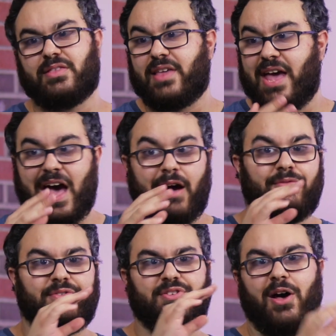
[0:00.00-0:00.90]
They
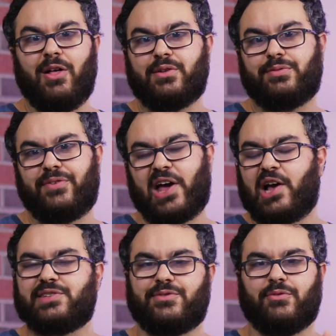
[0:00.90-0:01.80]
have solid
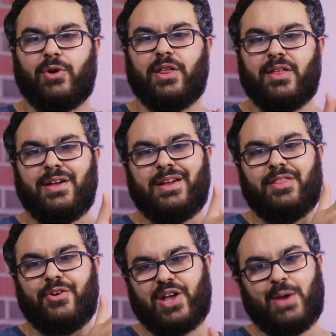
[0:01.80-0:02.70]
effects for what
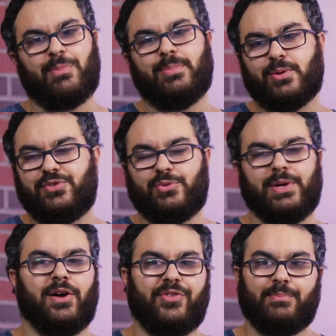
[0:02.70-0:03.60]
they're capable of
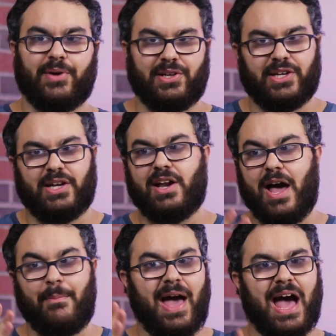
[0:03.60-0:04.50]
doing on their budget, and
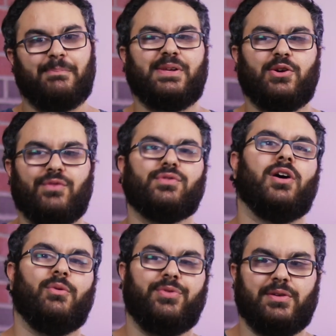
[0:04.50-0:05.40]
I'm happy
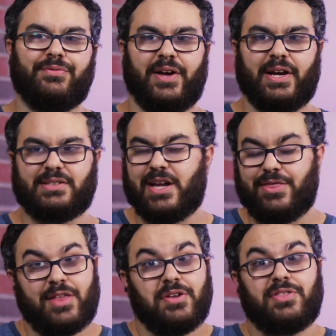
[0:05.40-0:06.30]
overall with the effects,
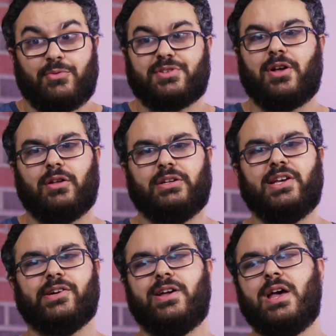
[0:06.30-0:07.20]
and I think they were solid
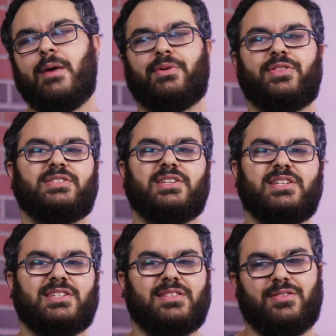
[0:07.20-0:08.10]
here. But this
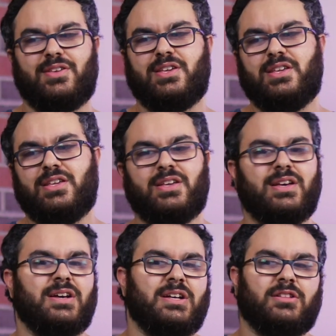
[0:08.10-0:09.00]
isn't the
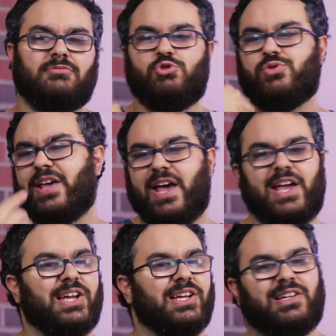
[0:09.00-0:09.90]
Luke
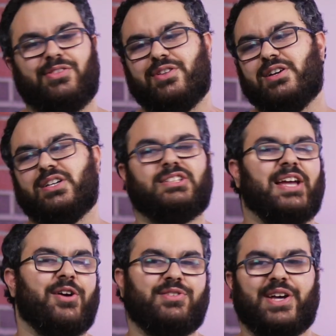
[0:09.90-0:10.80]
Cage, the
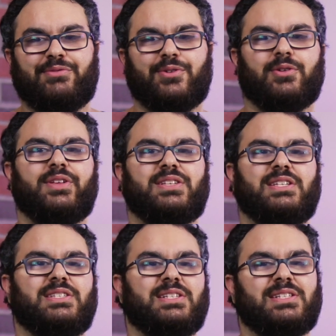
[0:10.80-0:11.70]
Daredevil. This
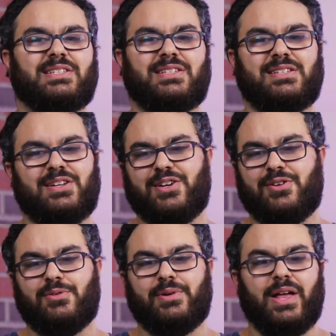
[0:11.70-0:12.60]
isn't,
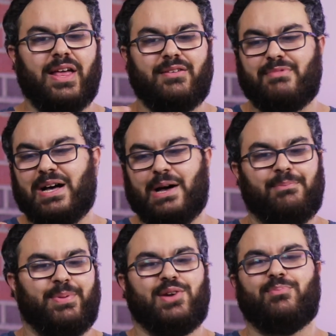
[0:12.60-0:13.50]

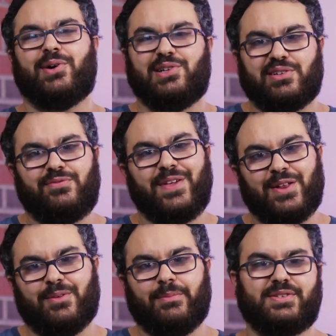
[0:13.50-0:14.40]
a big budget
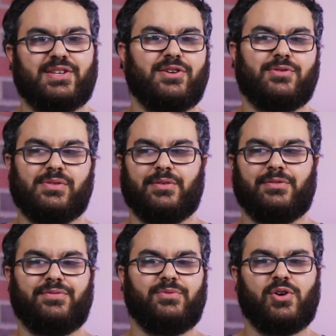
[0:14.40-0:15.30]
film. So the
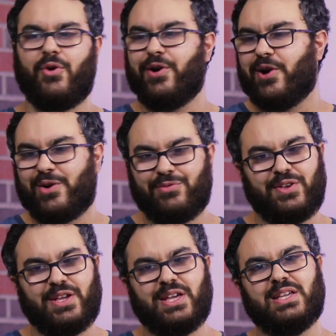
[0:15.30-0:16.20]

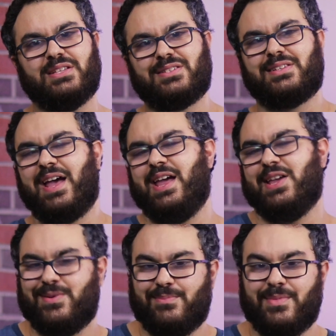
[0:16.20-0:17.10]
choreography is
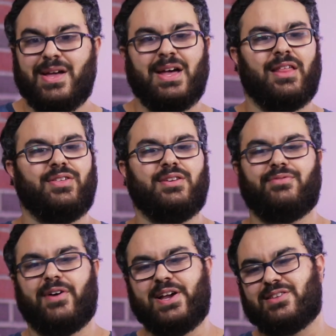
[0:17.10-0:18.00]
tame. The
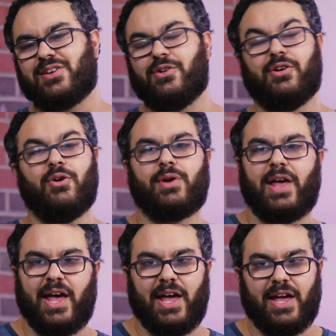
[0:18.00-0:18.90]
fights are
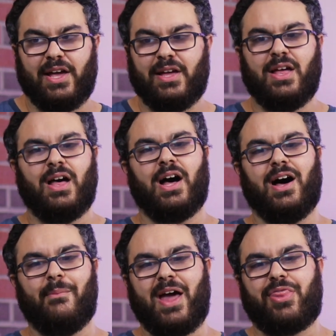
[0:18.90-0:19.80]
okay.
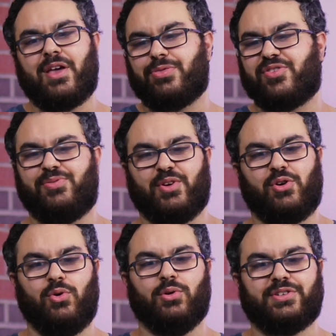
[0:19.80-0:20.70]
I think the
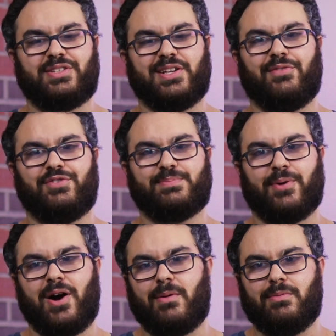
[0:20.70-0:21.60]
coolest stuff was
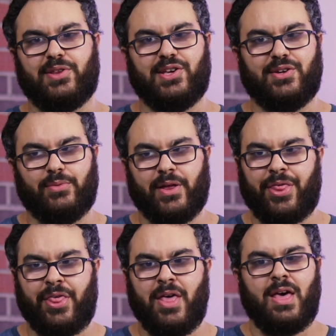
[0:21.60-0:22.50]
probably
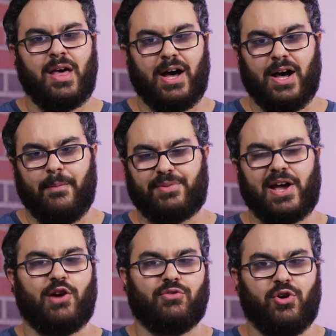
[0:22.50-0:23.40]
with
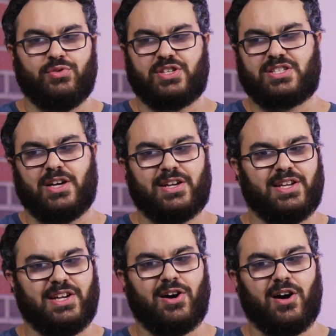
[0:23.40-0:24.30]
Tyrone
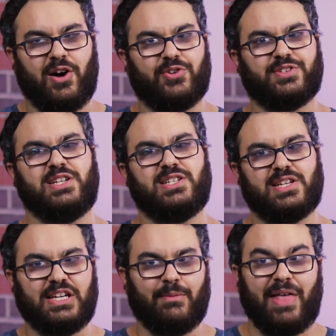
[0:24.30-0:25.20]
sucking Connors
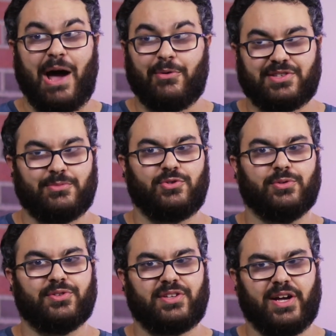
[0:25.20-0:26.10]
into him. That was some
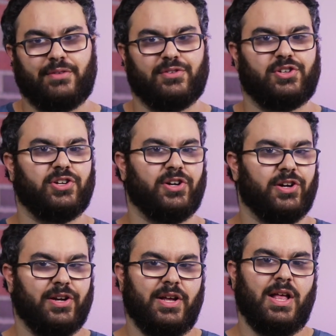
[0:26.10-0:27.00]
cool stuff for
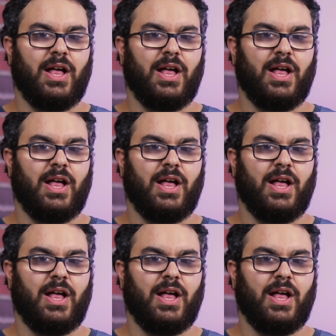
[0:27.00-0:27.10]
sure.